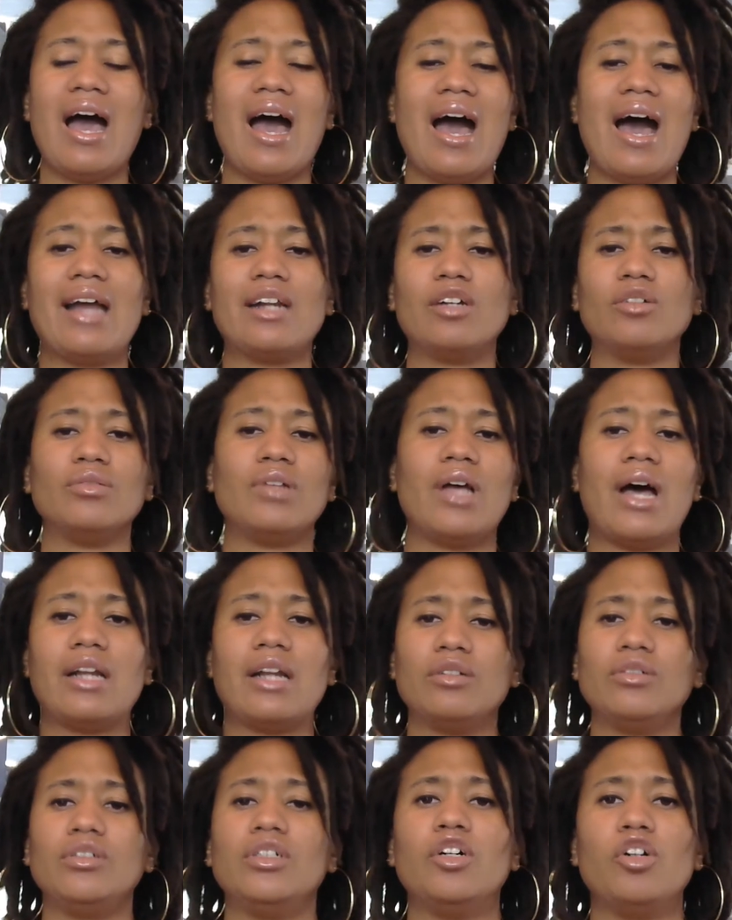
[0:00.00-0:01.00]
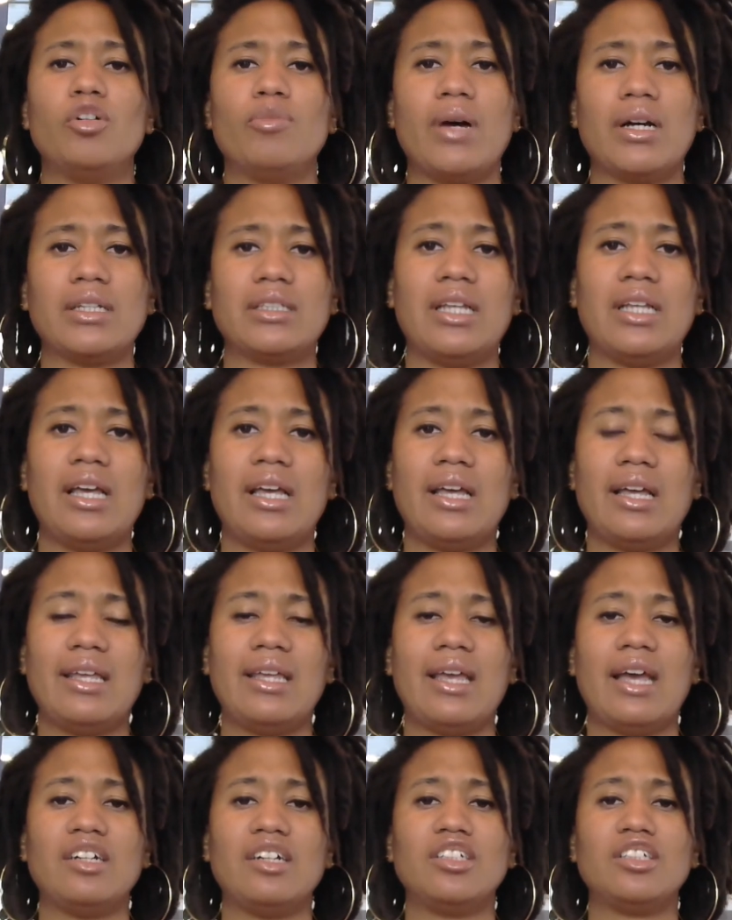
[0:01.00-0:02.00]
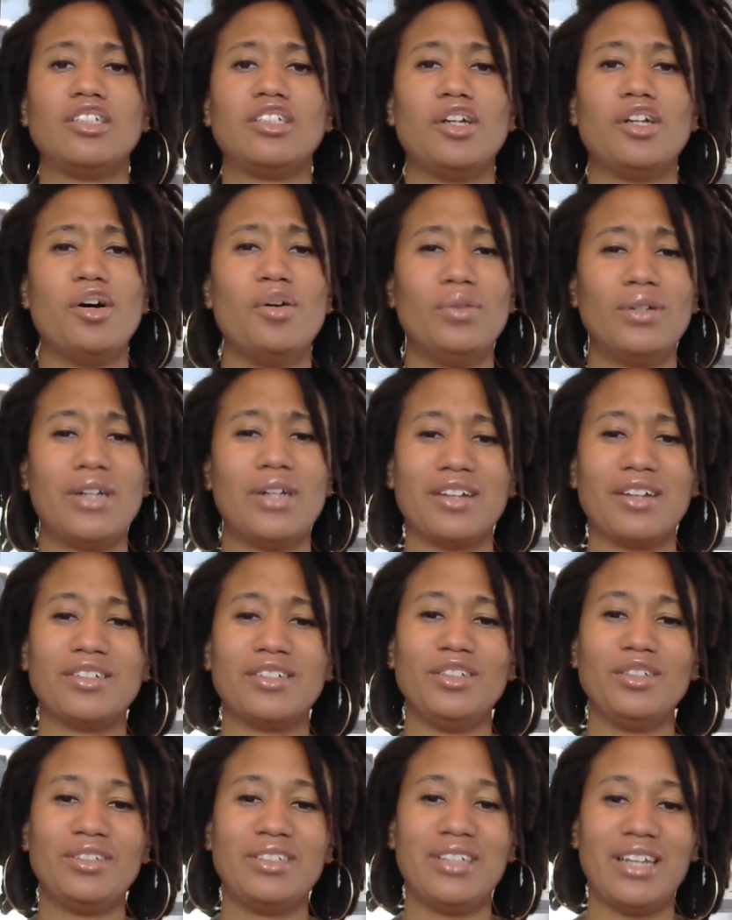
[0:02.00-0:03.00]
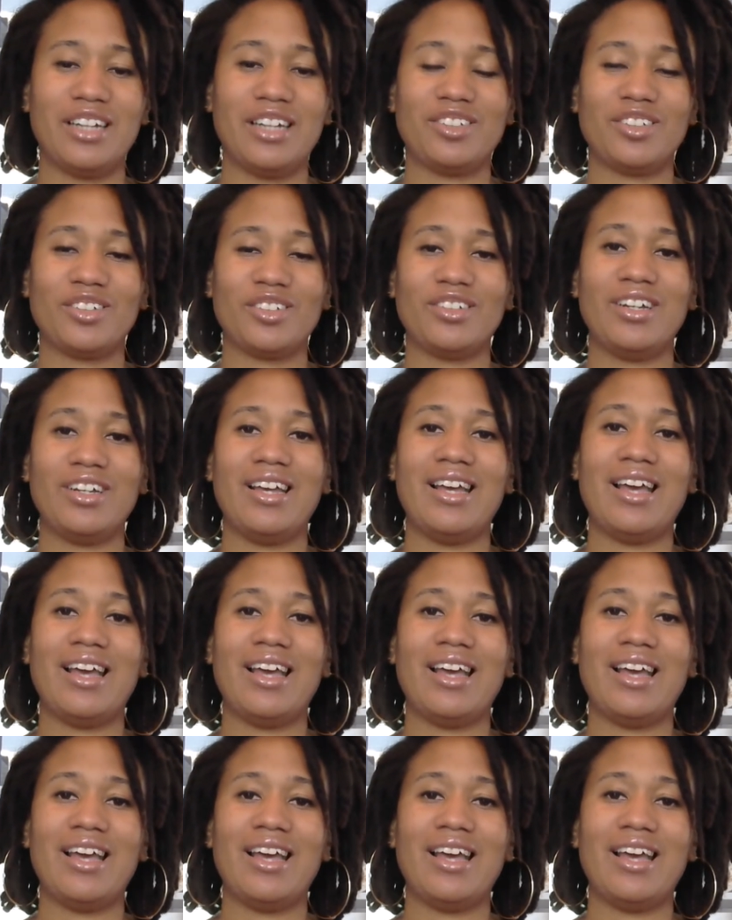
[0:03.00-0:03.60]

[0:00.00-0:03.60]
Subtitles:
I don't know about that. I just know when I was loose natural,